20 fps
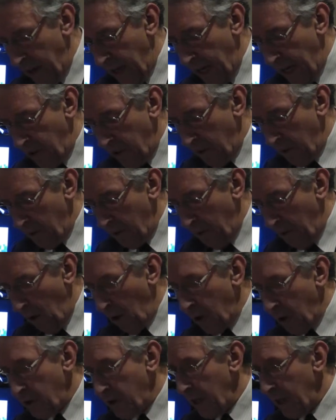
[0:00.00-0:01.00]
nature of
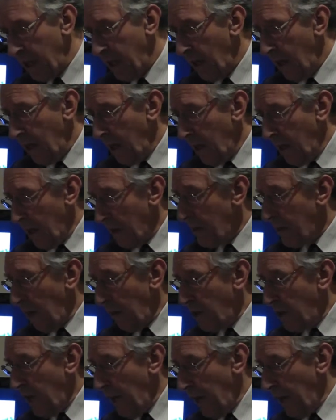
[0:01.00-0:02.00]
democracy has now
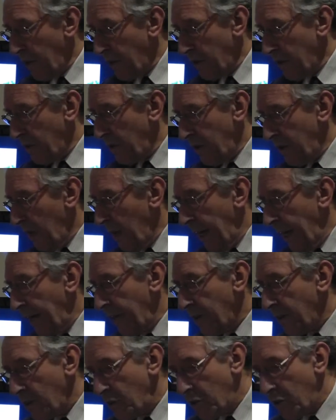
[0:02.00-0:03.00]
changed. It's
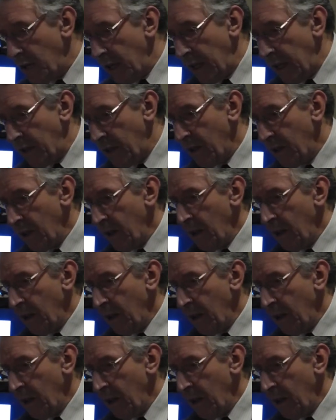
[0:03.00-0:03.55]
in the street.